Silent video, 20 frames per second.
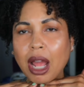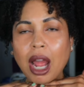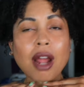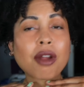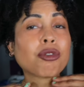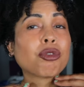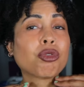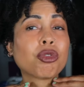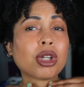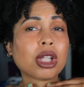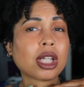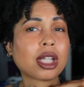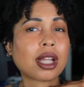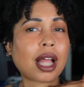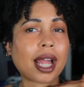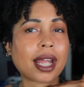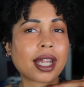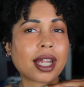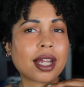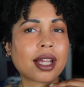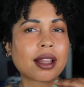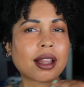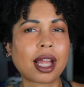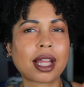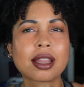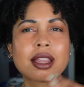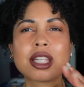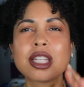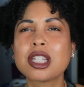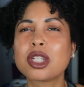I really like it.
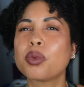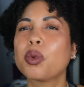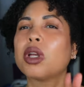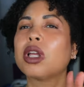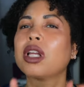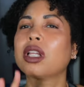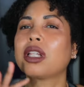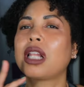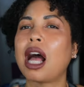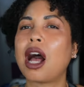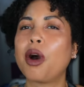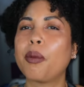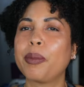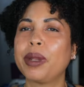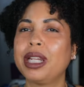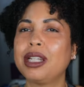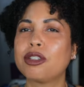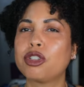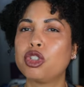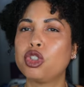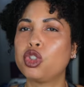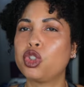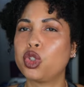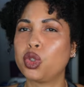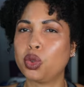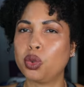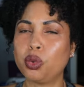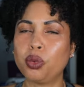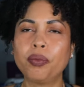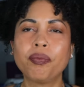Like, this will allow me to
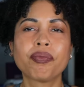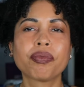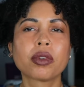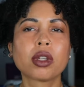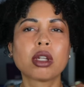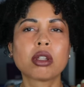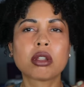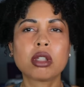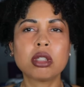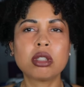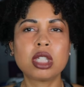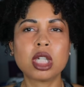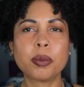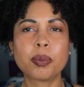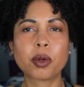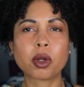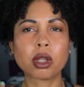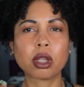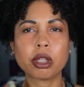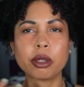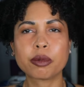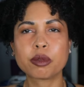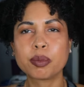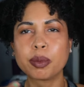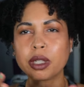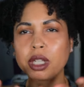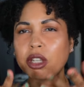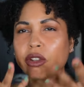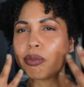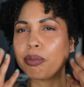do the deeper lips,
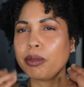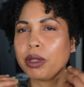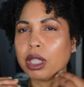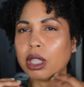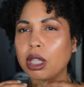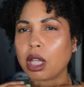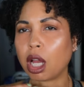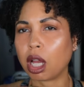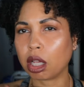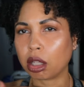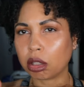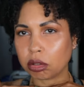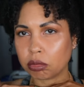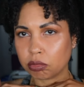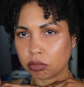but give me like,